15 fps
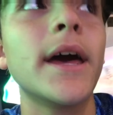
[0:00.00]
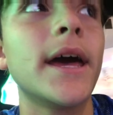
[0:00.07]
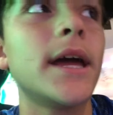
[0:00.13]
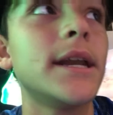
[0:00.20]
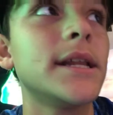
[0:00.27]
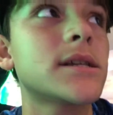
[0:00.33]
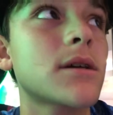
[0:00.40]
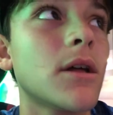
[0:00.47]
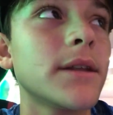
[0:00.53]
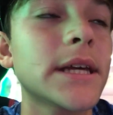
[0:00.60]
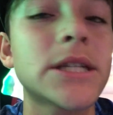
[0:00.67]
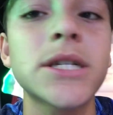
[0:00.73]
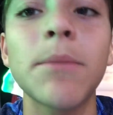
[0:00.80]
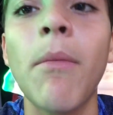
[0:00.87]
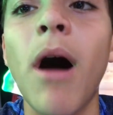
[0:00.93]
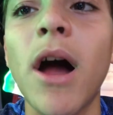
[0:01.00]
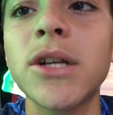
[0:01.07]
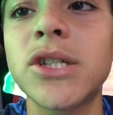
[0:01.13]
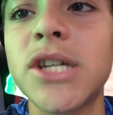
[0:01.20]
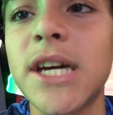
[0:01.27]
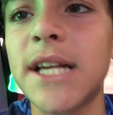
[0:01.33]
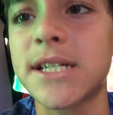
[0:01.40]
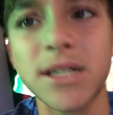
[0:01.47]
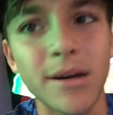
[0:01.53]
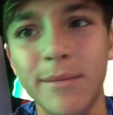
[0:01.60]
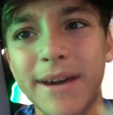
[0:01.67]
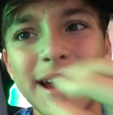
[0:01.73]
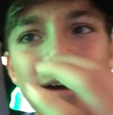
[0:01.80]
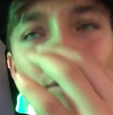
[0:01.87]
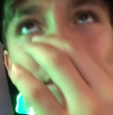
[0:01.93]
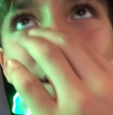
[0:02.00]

and it's called like Jumanji. It's coming out